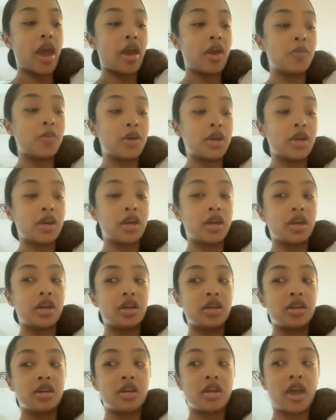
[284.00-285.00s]

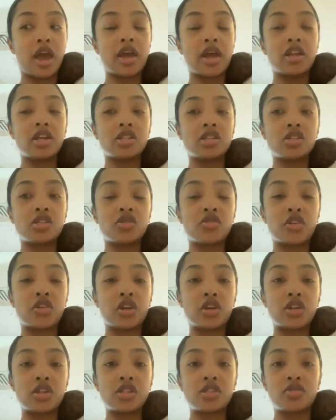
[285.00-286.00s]
Epik, at his
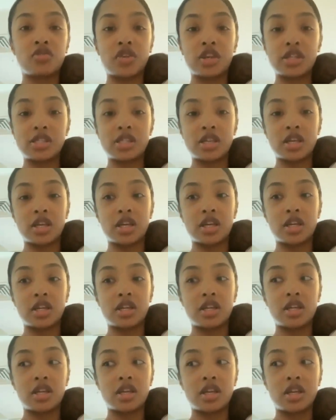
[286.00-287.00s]
first visit,
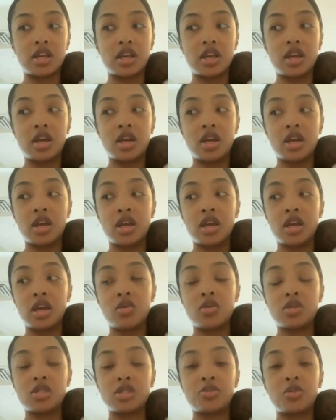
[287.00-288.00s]

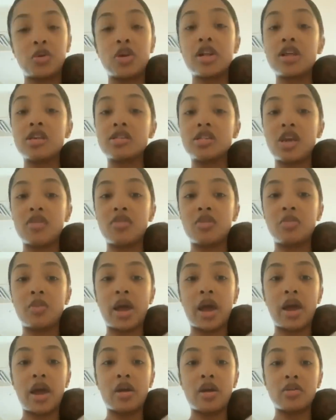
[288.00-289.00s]
he was born at seven
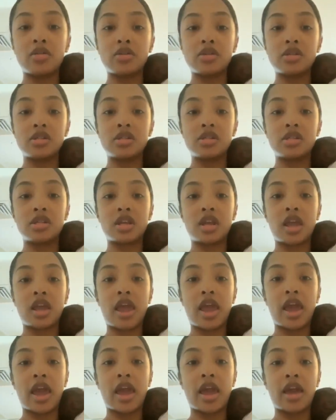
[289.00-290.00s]
pounds
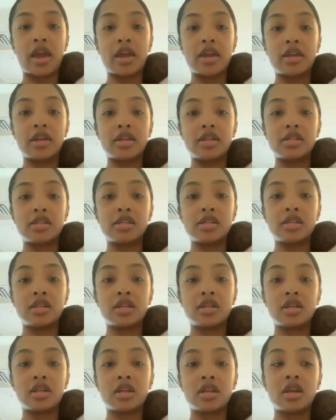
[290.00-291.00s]
and
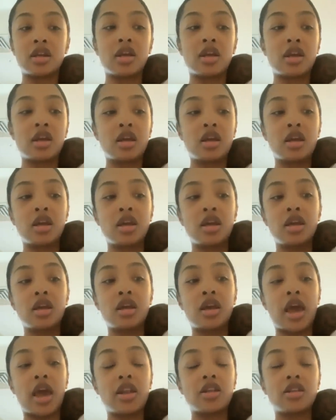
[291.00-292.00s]

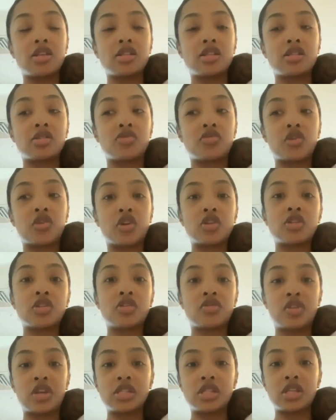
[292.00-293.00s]
at his
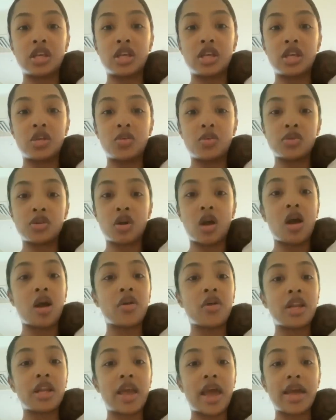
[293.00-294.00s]
first visit, he was
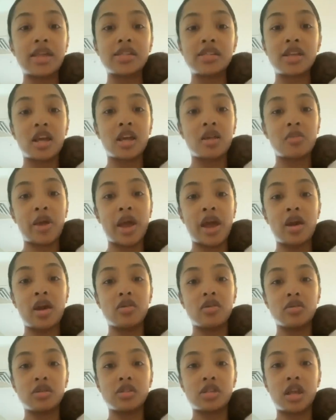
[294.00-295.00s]
already at 10
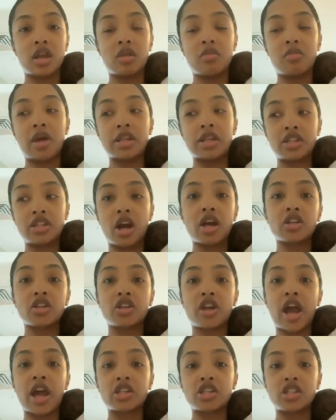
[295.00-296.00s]
pounds, and my
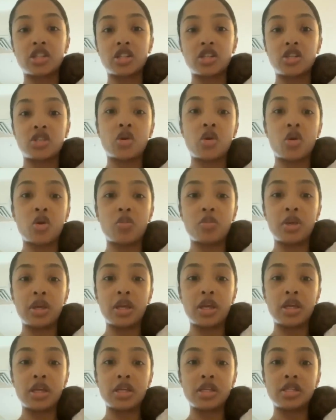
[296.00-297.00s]
doctor actually told
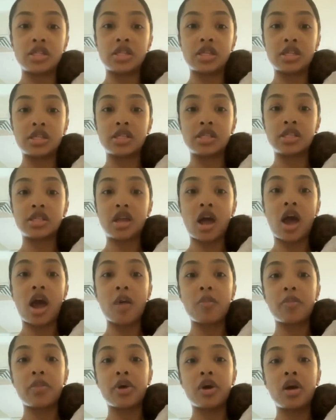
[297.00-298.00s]
me to
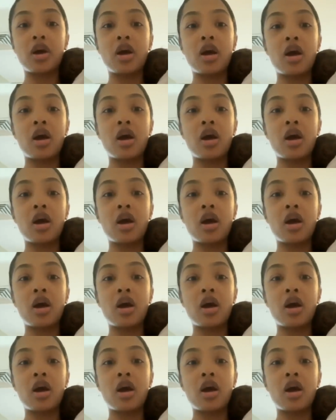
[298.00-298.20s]
stop